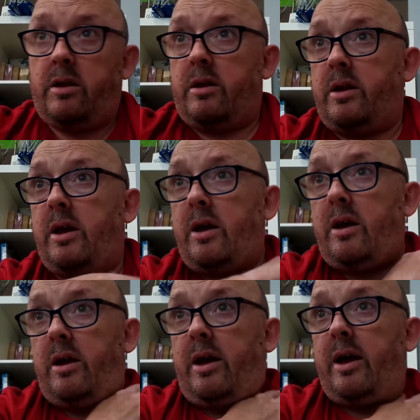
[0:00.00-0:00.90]

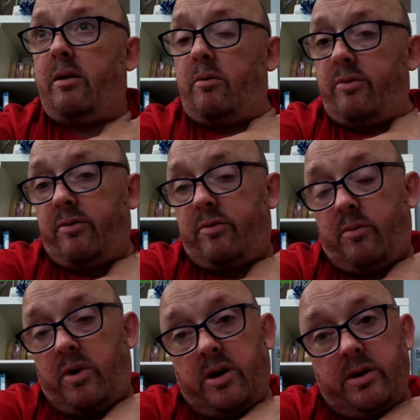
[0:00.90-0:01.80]
Okay,
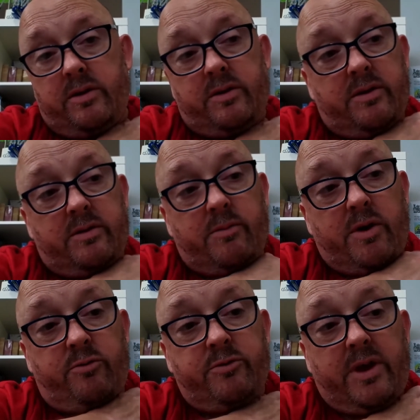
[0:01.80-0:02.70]
health-wise, it's
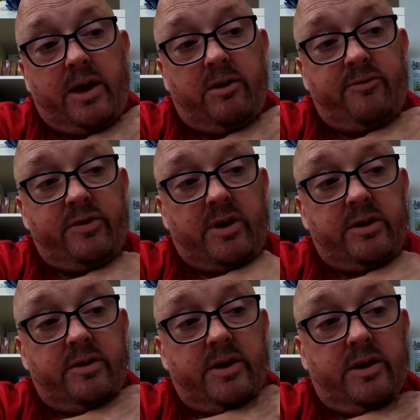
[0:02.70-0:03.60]
welcome to the health
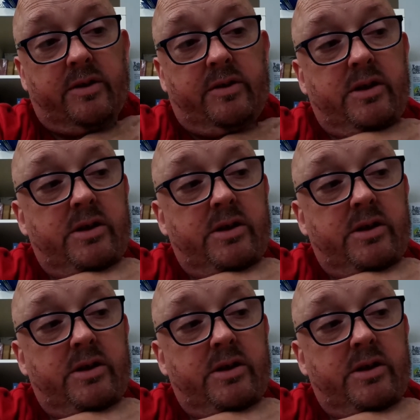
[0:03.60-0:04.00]
side of things.